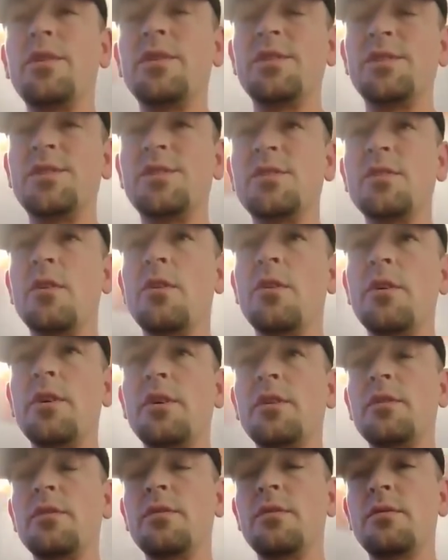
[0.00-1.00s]

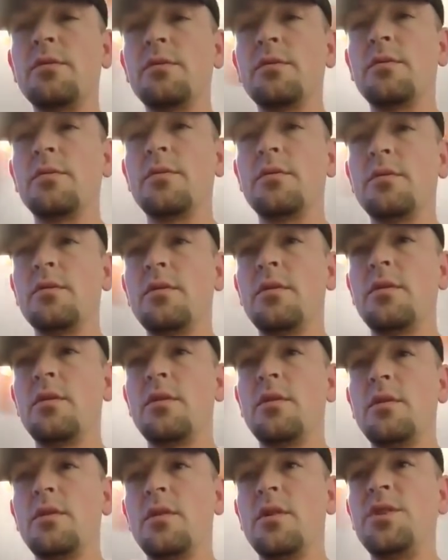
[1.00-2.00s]
installing
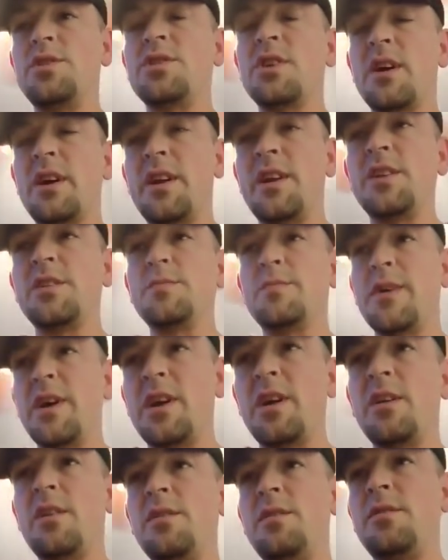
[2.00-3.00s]
a
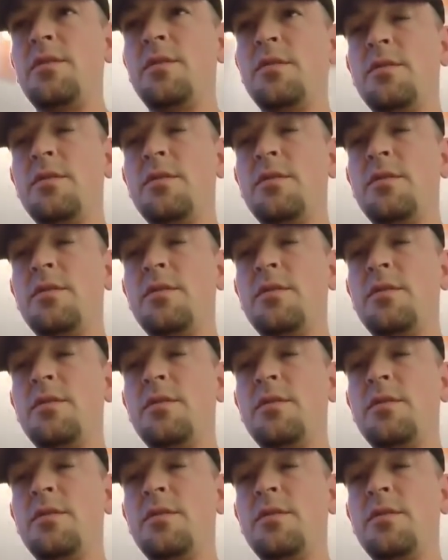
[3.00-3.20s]
Chinese-made